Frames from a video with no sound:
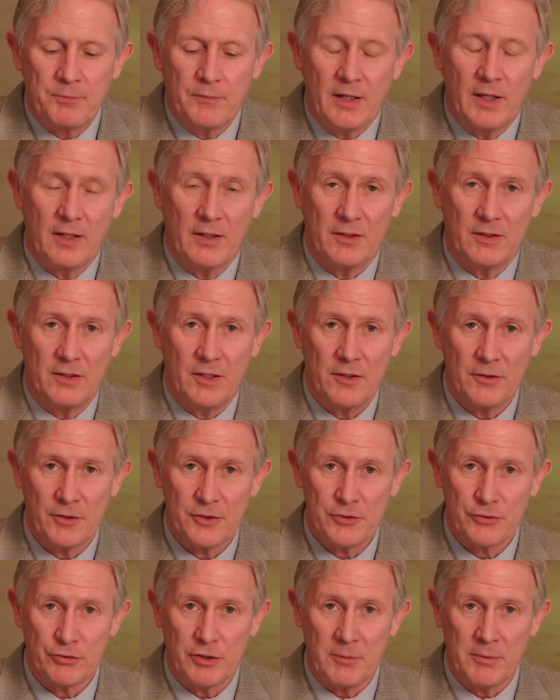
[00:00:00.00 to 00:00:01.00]
And on the other
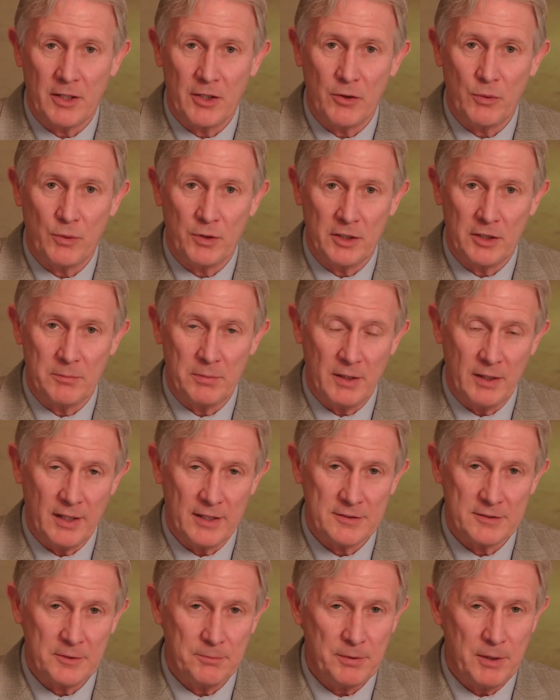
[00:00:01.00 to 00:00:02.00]
extreme, I don't want you to be
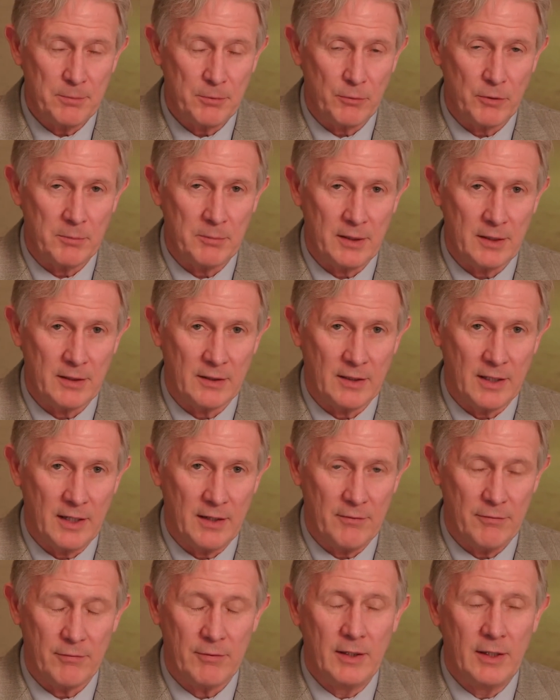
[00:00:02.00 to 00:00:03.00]
like some people we meet in
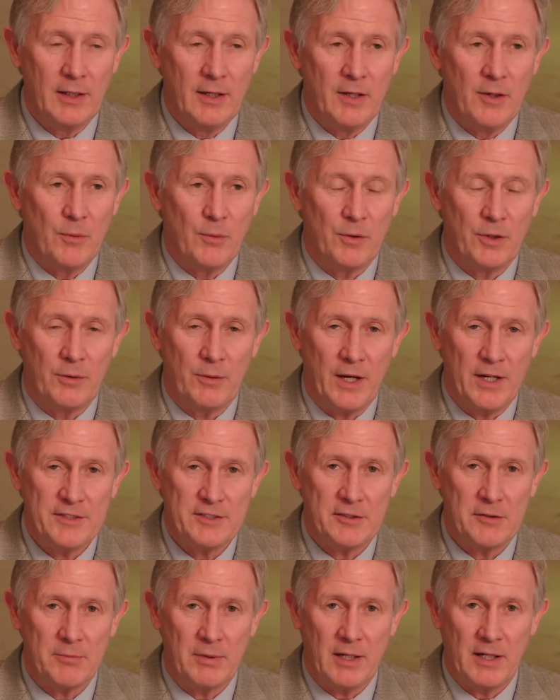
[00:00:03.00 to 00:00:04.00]
life where you
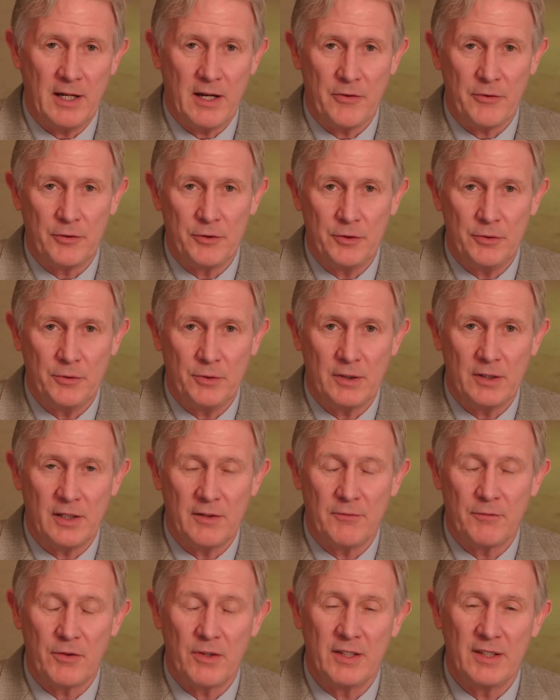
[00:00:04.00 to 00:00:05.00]
ask them about how they're doing,
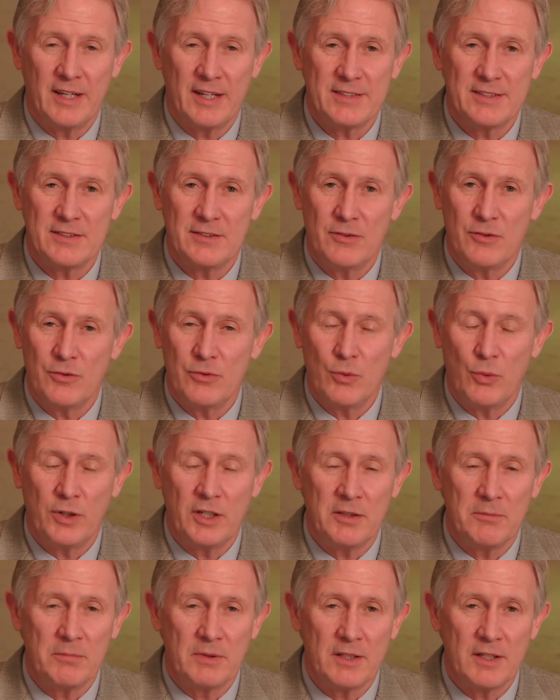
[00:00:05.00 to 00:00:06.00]
and for the next
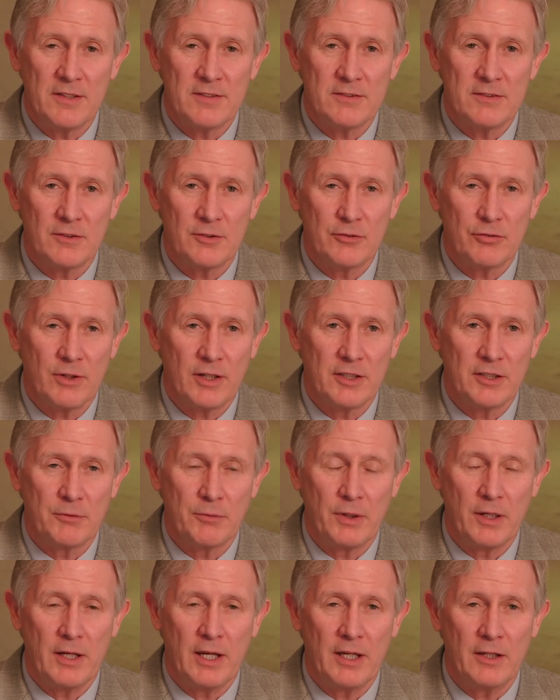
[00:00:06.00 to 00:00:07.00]
20 minutes they're trying to
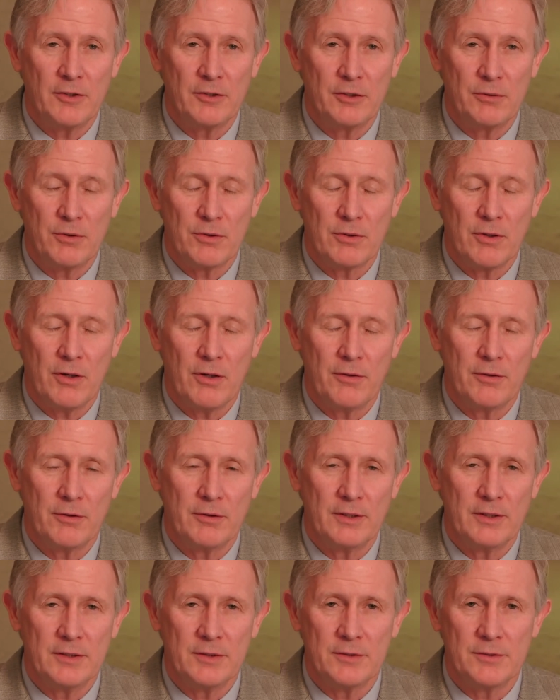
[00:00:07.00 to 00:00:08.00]
regale you with all
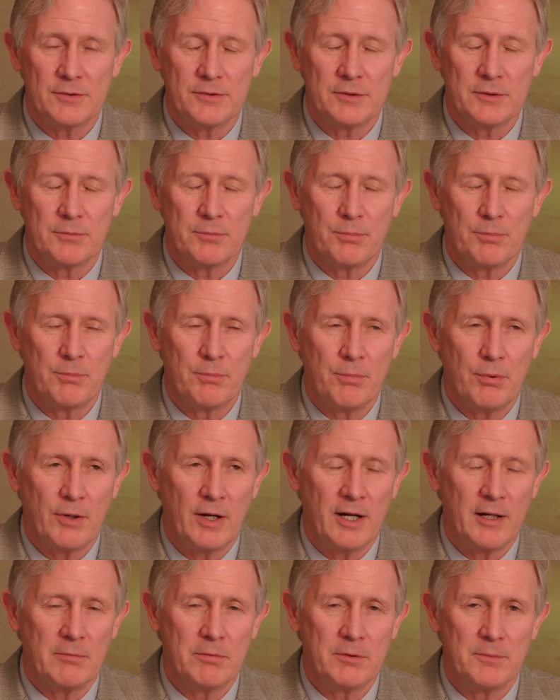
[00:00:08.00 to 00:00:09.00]
their ills and
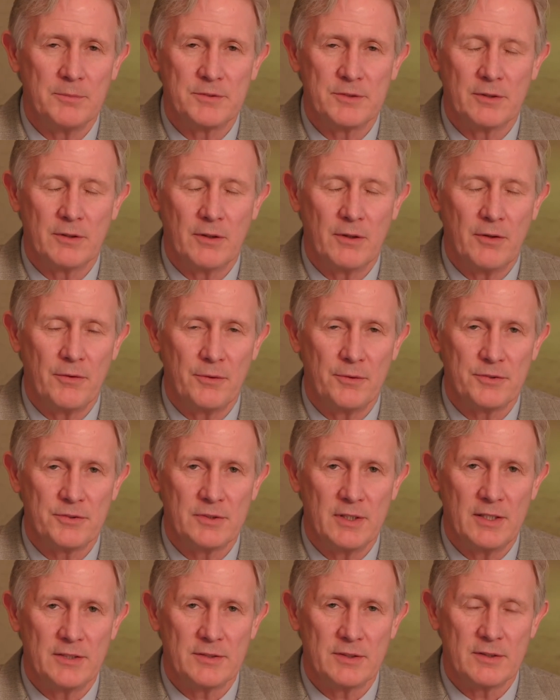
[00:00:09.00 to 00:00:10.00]
problems and all those
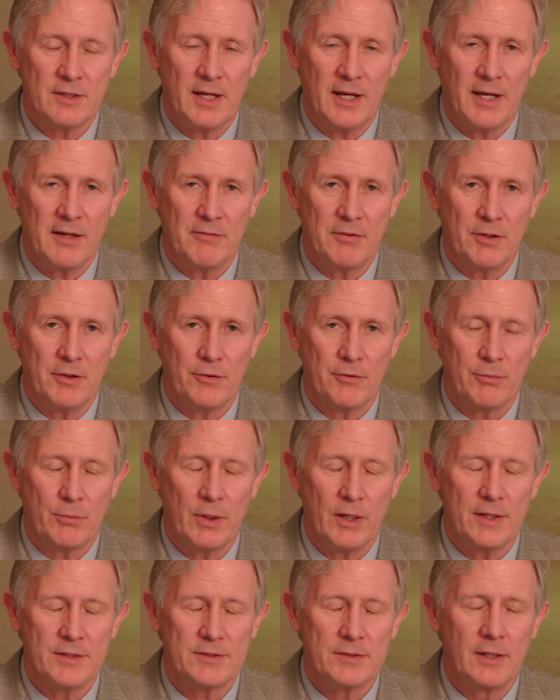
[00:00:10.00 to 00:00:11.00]
things that they have
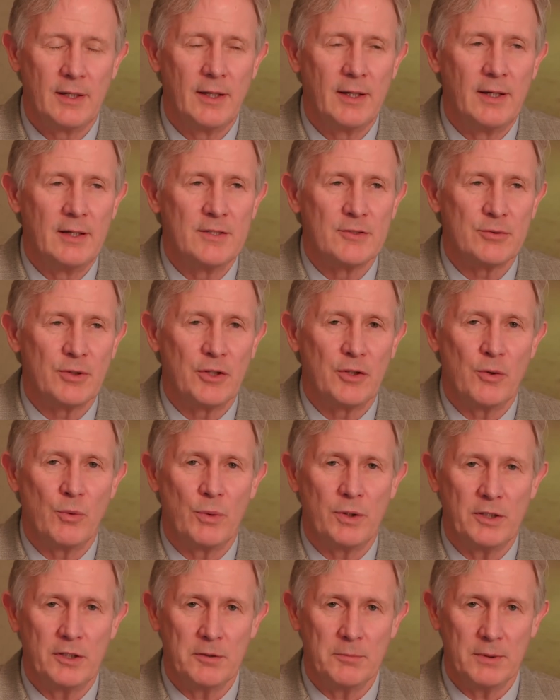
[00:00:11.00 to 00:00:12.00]
health-wise. So I don't
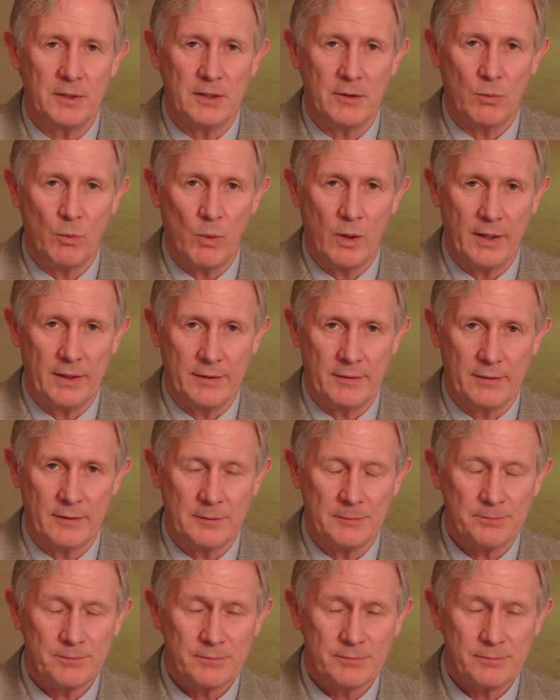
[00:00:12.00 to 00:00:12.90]
want you to be a whiner.